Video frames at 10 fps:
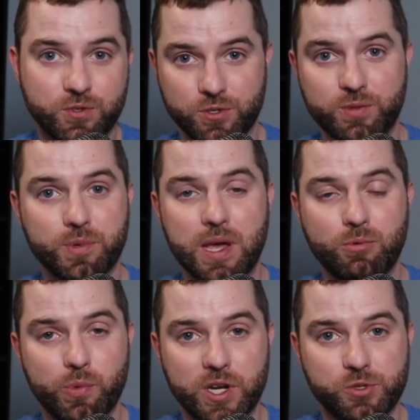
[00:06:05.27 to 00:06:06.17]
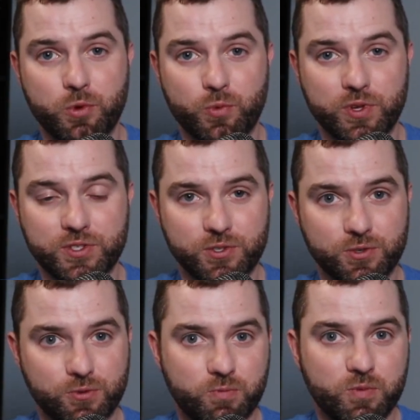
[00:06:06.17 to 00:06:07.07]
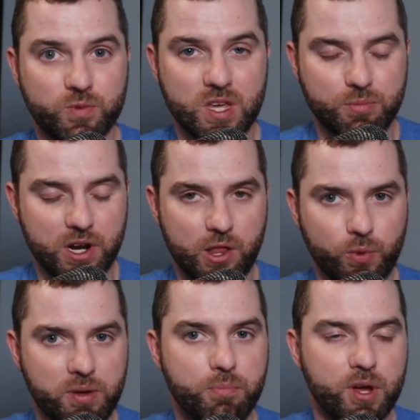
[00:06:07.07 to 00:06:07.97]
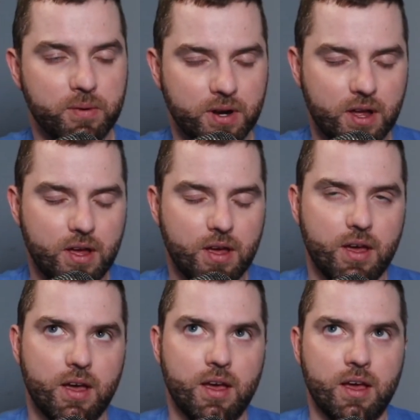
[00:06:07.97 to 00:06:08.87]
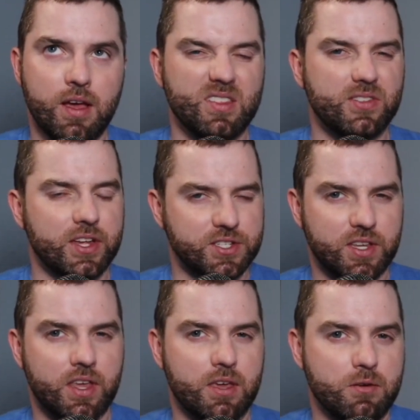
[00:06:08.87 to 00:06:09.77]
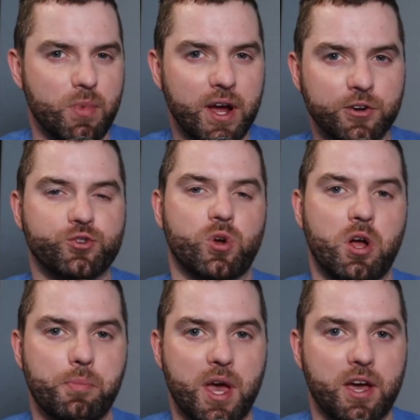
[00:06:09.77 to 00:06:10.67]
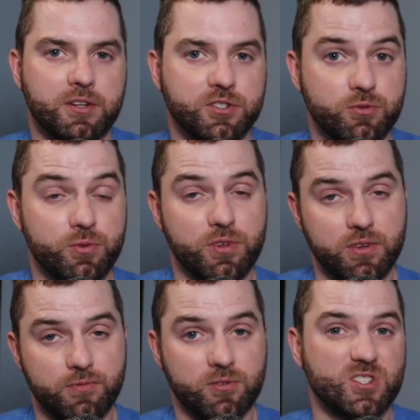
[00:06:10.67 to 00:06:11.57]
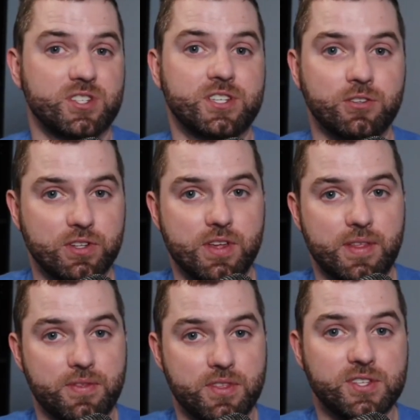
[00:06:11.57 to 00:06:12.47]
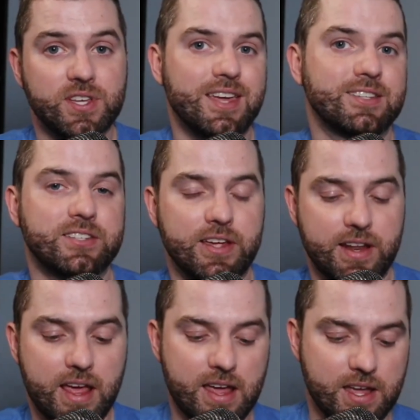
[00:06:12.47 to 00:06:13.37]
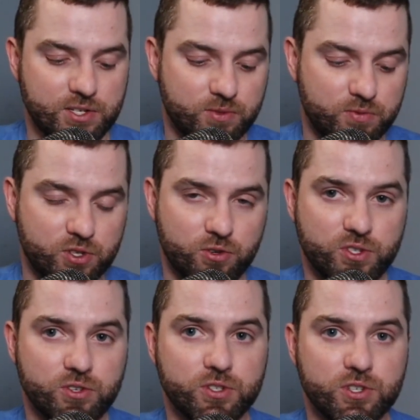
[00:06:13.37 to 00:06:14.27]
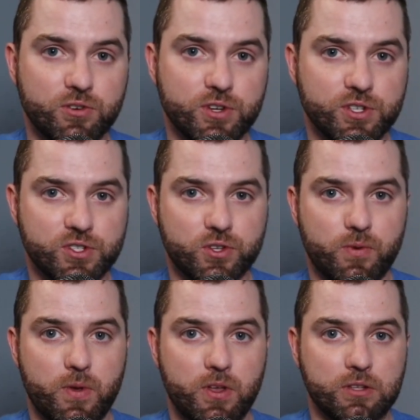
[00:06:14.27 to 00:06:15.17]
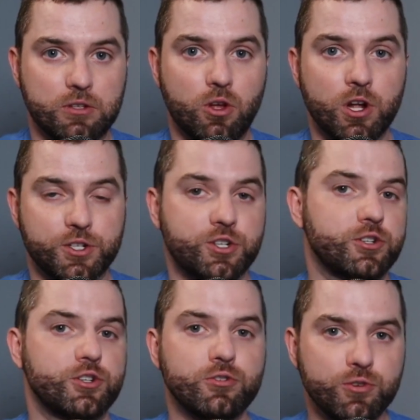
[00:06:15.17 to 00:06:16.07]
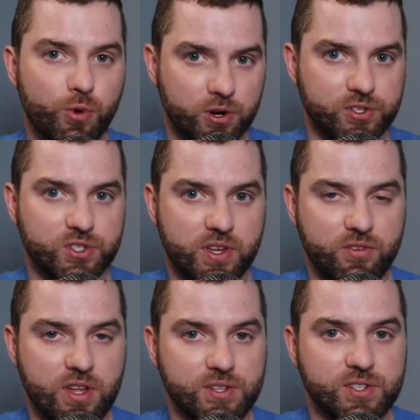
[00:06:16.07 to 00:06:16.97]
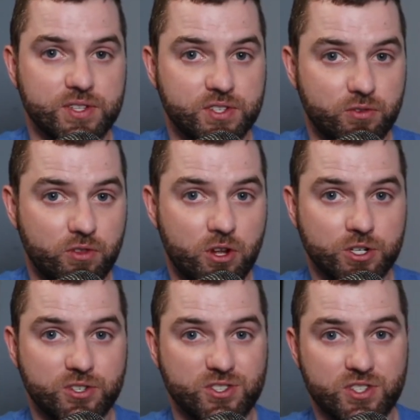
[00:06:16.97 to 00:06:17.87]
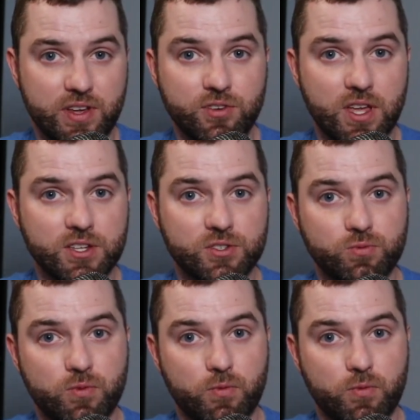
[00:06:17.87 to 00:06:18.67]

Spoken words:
do some cable management with to keep it out of the way. But that's a minor drawback to the versatility that this headset has. So SteelSeries launched two new Arctis 7 headsets. They launched the 7X,